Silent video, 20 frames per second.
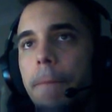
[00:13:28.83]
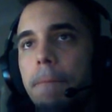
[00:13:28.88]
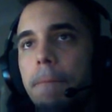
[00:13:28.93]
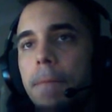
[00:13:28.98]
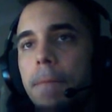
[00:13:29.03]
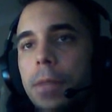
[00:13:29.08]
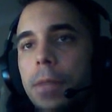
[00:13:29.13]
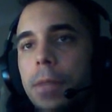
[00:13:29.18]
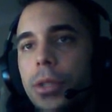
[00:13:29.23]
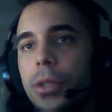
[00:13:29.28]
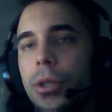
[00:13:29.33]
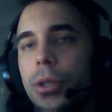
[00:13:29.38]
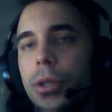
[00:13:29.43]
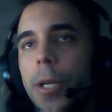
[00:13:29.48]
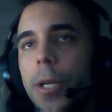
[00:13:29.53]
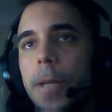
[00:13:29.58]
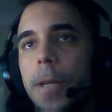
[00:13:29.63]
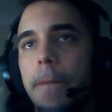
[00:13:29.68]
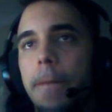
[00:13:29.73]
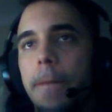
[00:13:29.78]
first
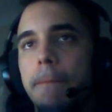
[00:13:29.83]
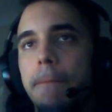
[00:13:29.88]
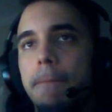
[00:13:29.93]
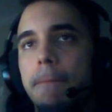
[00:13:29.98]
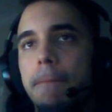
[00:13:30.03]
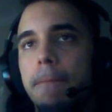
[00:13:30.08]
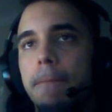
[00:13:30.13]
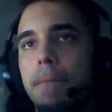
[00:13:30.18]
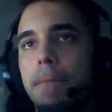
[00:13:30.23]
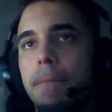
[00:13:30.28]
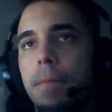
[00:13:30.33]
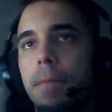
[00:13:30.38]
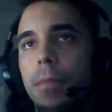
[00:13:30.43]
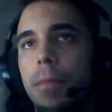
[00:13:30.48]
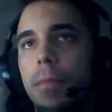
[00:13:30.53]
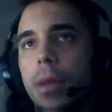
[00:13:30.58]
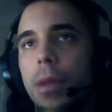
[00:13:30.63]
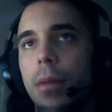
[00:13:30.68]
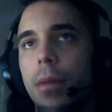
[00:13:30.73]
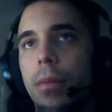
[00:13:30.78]
trade,
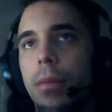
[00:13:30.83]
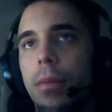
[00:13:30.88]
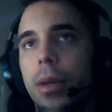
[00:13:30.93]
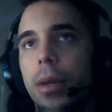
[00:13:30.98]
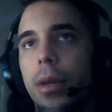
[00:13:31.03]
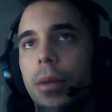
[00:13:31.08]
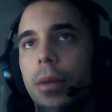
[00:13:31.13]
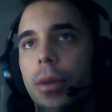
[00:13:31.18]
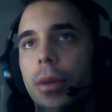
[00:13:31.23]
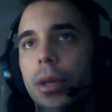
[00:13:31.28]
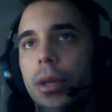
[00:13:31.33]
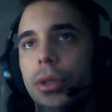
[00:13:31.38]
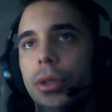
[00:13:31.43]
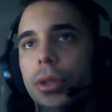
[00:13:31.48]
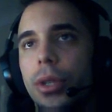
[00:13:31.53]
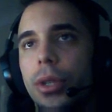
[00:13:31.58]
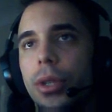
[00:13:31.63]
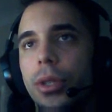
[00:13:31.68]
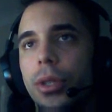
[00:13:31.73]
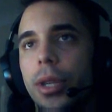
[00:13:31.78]
break a market
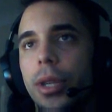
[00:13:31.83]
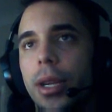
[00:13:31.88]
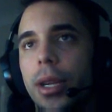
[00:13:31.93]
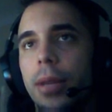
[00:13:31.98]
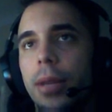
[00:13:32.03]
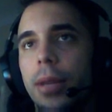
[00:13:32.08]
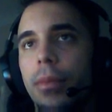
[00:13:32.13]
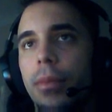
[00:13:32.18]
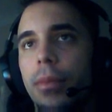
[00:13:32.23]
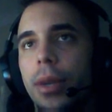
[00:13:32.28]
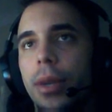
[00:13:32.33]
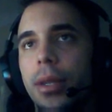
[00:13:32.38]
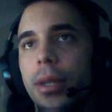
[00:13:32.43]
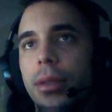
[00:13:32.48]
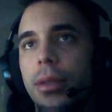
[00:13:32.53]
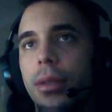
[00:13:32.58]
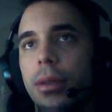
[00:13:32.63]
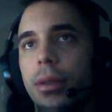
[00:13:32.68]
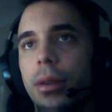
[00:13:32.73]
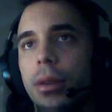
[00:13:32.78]
structure here. Price is
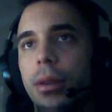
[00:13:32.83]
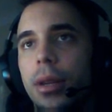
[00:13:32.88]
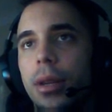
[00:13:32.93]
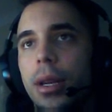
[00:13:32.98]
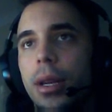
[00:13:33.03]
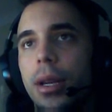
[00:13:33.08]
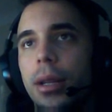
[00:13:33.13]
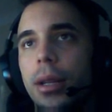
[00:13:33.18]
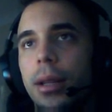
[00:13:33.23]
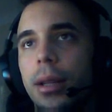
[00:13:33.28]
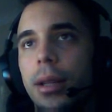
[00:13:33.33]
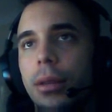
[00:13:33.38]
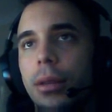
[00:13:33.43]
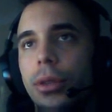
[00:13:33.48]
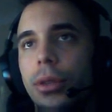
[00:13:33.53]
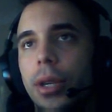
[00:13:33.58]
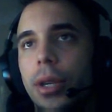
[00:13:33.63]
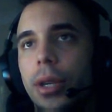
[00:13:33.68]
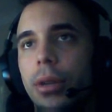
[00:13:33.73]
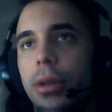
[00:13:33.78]
on a
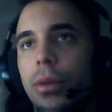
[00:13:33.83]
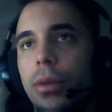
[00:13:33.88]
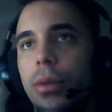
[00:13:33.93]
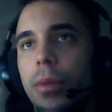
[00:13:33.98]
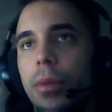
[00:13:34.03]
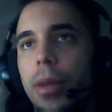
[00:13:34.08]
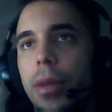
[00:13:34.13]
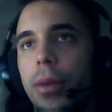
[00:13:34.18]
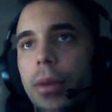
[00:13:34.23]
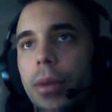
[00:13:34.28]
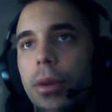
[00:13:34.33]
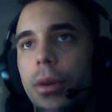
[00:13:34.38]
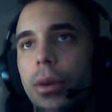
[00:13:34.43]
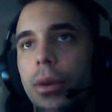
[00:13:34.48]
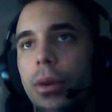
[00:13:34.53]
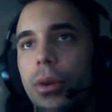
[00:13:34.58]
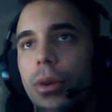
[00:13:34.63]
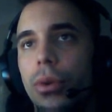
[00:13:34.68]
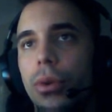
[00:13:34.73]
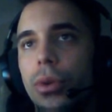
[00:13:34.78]
downtrend on the 1 minute. We got
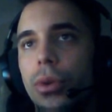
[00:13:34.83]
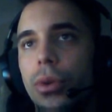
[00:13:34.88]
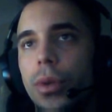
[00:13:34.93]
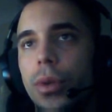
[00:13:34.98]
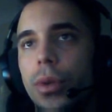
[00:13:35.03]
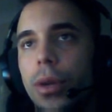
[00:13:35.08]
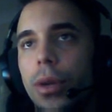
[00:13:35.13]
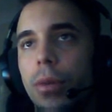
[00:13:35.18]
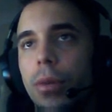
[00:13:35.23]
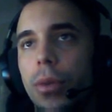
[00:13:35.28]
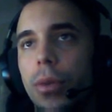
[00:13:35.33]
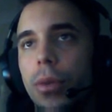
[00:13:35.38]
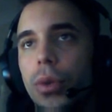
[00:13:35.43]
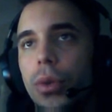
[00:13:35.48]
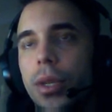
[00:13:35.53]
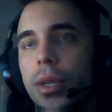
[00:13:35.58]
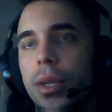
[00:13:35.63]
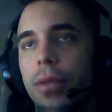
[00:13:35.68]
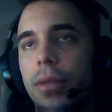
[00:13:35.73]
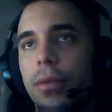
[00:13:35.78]
cause, we got
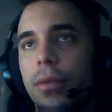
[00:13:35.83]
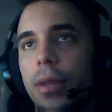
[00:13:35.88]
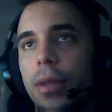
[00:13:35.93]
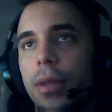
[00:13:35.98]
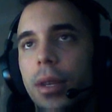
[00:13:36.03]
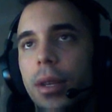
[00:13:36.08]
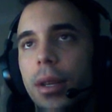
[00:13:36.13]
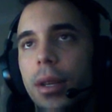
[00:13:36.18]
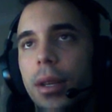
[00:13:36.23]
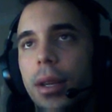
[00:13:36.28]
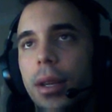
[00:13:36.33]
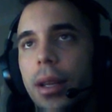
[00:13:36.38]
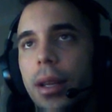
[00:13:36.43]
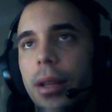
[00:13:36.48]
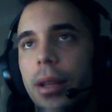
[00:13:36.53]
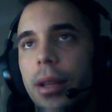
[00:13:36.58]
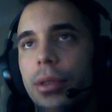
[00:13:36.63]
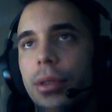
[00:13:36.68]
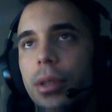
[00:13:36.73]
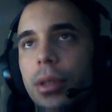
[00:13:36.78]
motive,
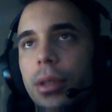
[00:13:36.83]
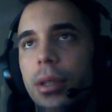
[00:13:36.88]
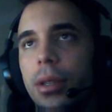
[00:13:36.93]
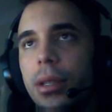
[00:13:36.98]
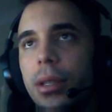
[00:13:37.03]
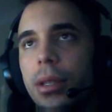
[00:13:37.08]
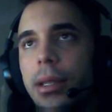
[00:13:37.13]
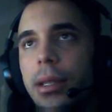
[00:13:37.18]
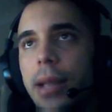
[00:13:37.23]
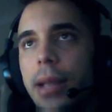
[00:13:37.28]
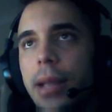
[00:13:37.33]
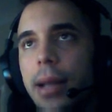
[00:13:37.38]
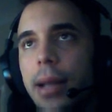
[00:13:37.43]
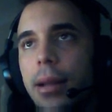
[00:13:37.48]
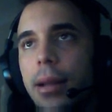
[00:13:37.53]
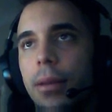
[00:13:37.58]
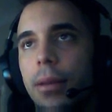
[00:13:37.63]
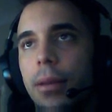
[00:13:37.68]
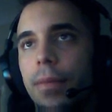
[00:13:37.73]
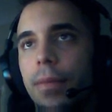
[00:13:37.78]
enter, tagged
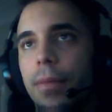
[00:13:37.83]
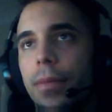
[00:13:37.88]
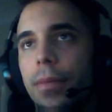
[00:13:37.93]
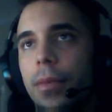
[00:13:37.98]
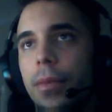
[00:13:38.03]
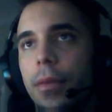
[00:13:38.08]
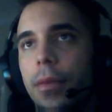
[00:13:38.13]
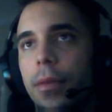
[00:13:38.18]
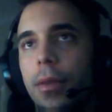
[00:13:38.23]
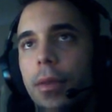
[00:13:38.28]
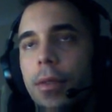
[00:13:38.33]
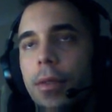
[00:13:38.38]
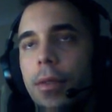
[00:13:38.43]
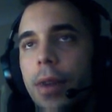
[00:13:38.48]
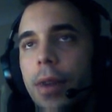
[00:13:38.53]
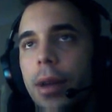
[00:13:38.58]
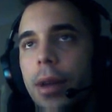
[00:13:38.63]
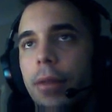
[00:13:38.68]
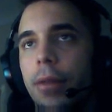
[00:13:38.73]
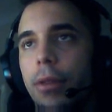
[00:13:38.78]
out. It's
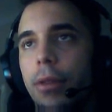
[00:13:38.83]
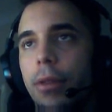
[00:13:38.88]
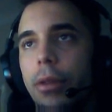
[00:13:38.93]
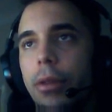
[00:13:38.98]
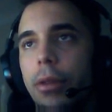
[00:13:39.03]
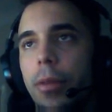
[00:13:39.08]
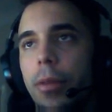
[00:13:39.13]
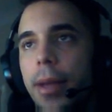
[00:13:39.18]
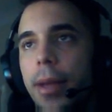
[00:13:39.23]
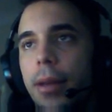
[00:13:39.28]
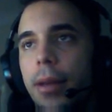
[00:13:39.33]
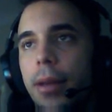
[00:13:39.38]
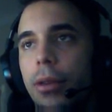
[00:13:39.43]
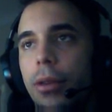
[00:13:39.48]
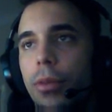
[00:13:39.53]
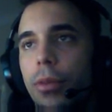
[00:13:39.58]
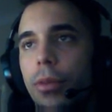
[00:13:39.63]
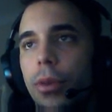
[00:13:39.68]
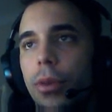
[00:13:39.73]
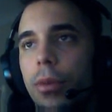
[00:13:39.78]
fine. Follow the plan, no
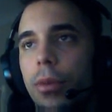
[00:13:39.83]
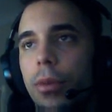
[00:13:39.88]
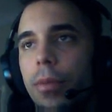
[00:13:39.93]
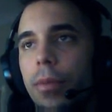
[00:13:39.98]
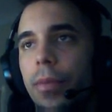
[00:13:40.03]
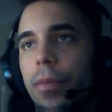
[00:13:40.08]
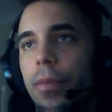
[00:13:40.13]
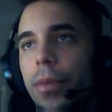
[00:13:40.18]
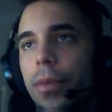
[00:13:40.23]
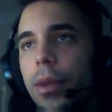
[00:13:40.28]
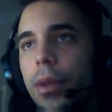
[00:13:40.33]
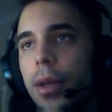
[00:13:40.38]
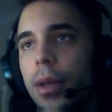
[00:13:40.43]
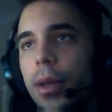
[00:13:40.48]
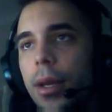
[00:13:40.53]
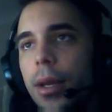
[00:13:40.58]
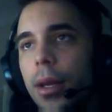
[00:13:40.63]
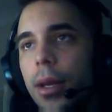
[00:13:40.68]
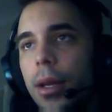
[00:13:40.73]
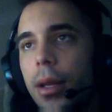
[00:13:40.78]
problem.
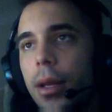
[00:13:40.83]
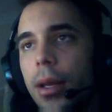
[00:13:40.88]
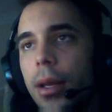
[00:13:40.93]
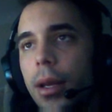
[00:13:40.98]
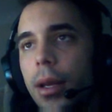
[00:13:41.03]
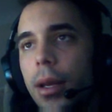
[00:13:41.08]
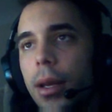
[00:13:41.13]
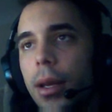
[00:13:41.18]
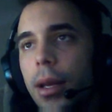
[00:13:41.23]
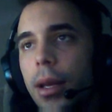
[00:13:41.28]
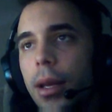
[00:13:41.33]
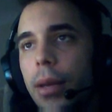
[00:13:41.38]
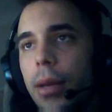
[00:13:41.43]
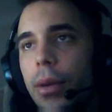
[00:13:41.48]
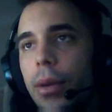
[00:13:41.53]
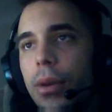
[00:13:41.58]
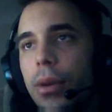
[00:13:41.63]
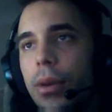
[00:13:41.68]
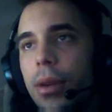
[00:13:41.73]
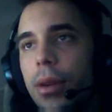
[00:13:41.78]
Here we
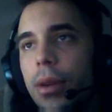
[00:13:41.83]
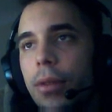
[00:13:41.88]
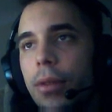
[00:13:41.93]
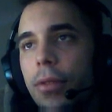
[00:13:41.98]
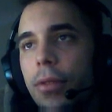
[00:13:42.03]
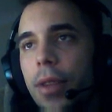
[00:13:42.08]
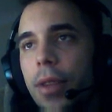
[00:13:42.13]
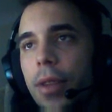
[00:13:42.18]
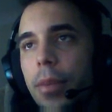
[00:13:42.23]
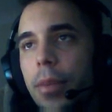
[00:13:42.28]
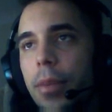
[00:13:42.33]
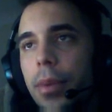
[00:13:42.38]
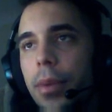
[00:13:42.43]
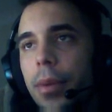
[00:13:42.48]
got a flip,